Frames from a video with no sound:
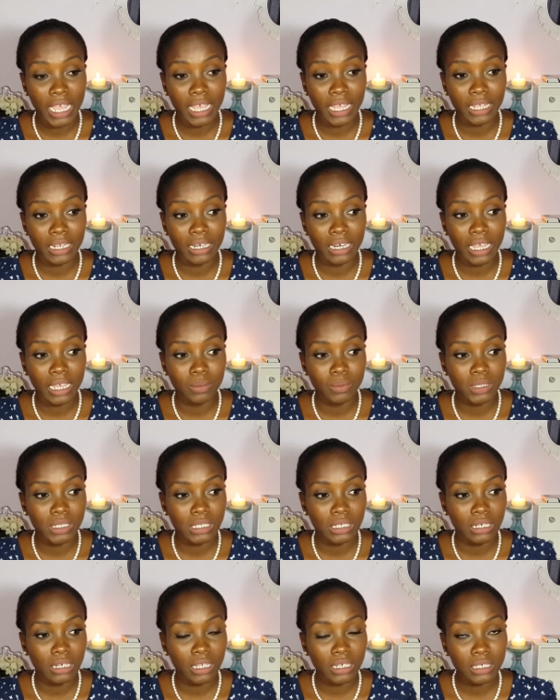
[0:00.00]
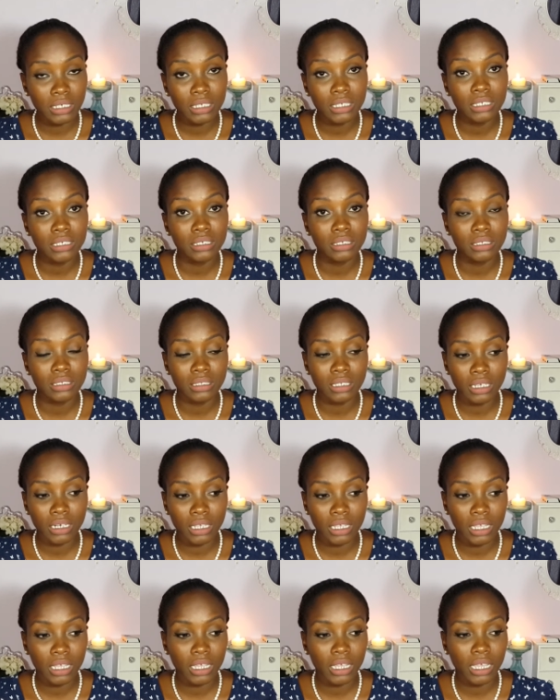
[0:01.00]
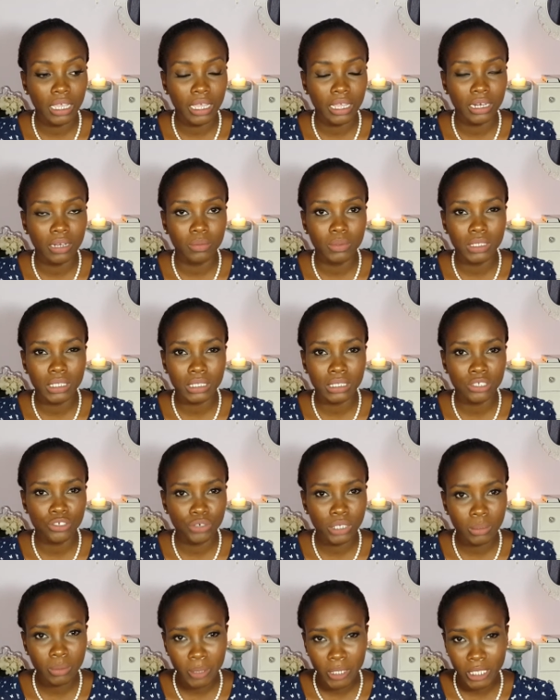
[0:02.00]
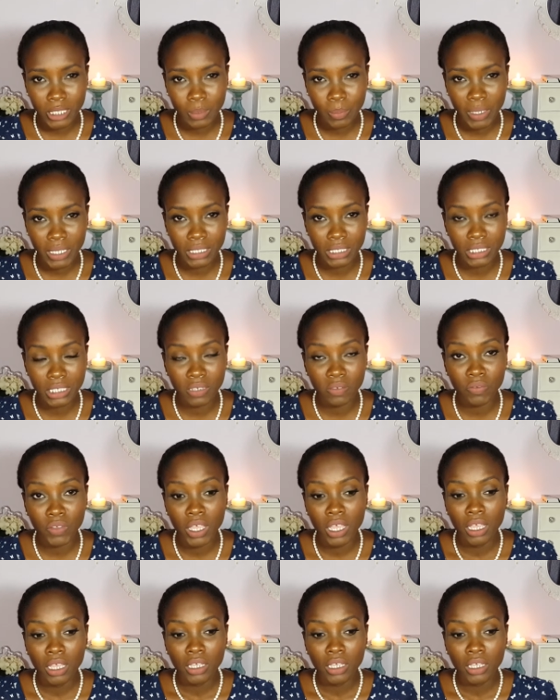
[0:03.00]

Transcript: And I was in London studying, and it was extremely expensive.